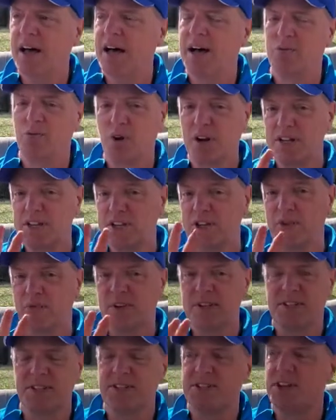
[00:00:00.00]
Really 2
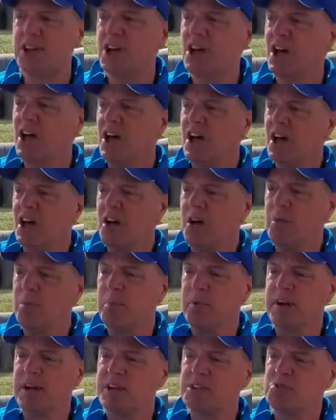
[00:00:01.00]
reasons.
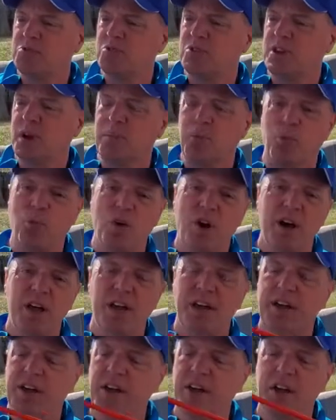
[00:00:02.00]
Because number
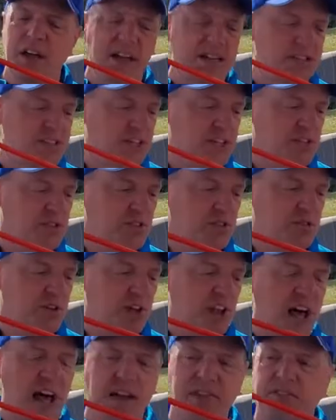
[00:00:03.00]
1 is this
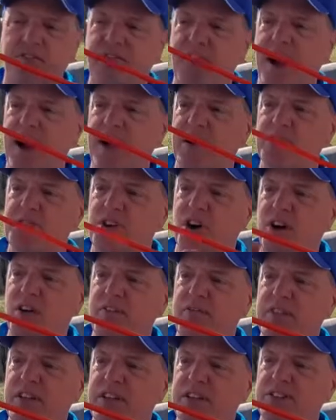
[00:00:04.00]
line fires
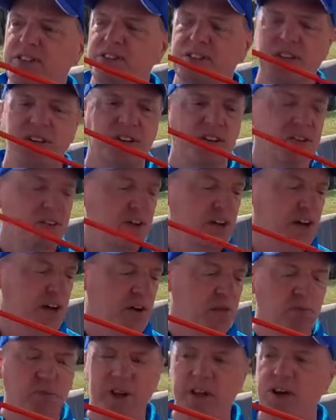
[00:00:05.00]
off this
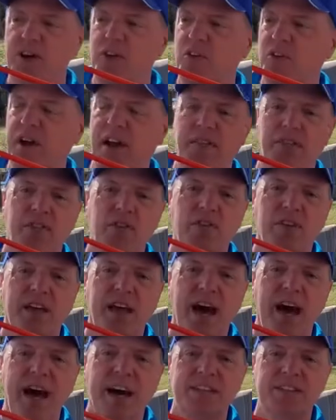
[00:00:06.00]
reel and through the
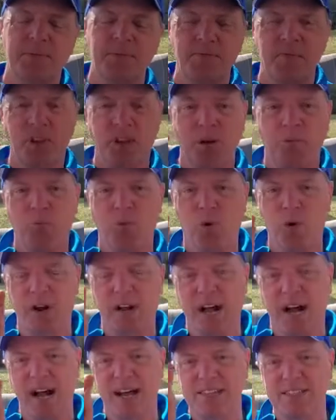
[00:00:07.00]
guides. More
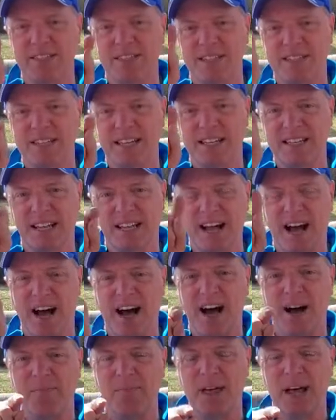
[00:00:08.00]
guides tend to
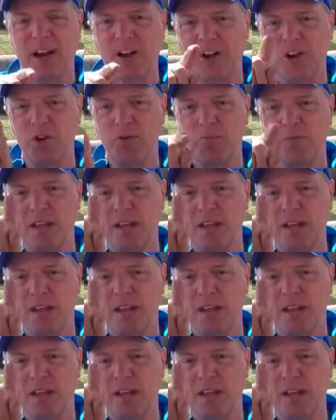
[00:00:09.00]
calm that loop